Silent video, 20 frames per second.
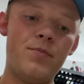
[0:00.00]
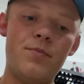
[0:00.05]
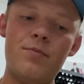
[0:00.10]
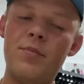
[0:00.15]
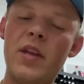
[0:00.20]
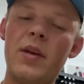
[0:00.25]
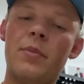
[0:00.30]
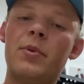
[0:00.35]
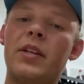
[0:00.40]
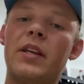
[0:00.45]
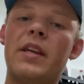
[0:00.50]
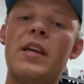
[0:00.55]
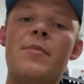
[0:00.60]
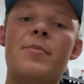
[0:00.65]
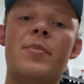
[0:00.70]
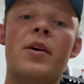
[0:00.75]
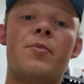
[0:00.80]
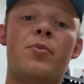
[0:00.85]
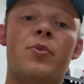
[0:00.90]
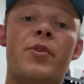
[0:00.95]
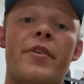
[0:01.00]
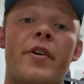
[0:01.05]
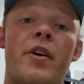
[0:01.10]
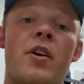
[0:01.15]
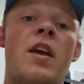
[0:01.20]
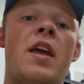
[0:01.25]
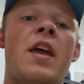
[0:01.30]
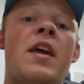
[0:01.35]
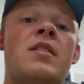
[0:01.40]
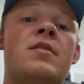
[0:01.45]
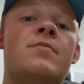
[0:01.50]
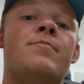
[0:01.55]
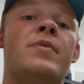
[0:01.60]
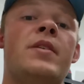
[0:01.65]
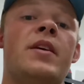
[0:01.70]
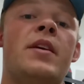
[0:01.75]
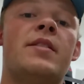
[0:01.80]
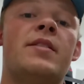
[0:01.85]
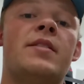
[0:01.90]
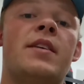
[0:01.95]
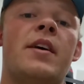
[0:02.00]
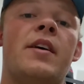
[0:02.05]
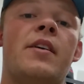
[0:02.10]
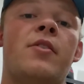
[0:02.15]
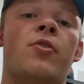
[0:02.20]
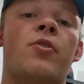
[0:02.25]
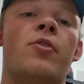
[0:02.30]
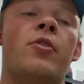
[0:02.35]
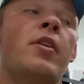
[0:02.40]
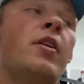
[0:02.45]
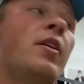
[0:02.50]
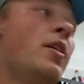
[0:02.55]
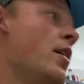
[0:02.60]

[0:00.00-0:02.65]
be able to keep up with our 8 PSI goal.